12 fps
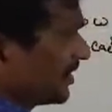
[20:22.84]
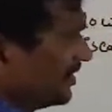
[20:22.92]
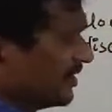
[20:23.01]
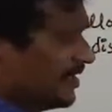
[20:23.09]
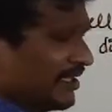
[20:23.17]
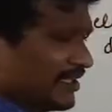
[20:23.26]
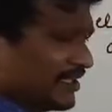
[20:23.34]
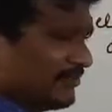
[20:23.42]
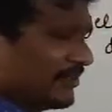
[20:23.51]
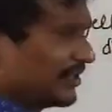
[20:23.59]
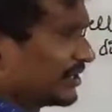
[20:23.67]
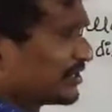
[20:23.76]
right?
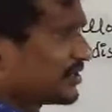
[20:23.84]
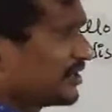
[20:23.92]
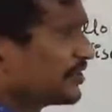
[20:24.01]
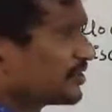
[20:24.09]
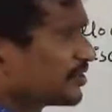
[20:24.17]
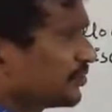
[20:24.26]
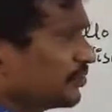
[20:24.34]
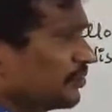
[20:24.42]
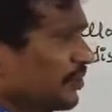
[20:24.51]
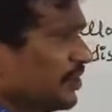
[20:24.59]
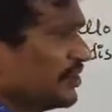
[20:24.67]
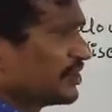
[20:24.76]
Giving resistance to
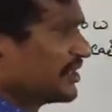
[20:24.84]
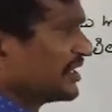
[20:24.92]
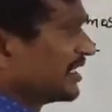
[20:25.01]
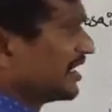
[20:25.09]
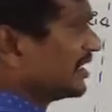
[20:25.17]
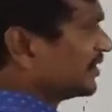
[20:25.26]
cereal